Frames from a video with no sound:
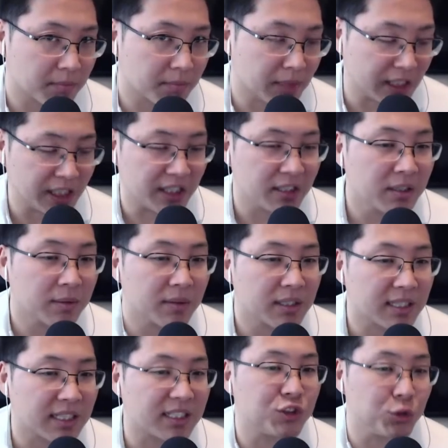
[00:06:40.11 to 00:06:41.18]
need
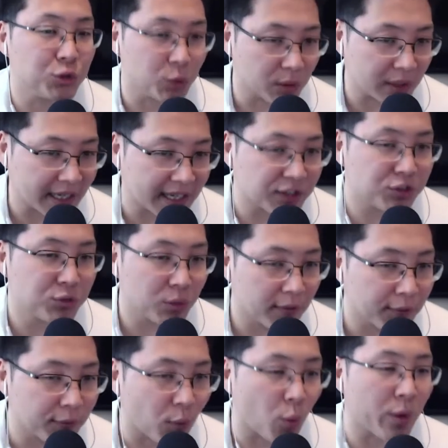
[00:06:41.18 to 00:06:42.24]
is you will get to
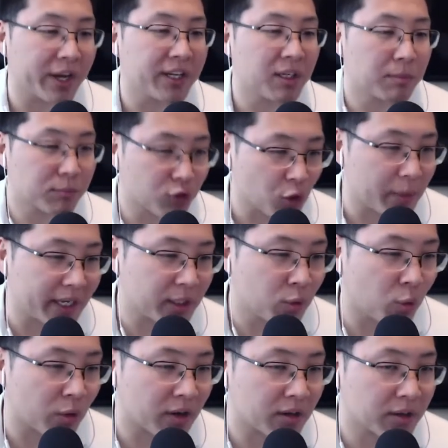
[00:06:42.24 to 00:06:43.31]
avoid probate
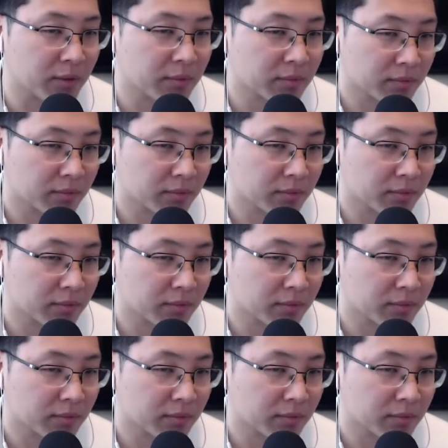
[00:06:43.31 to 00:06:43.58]
court.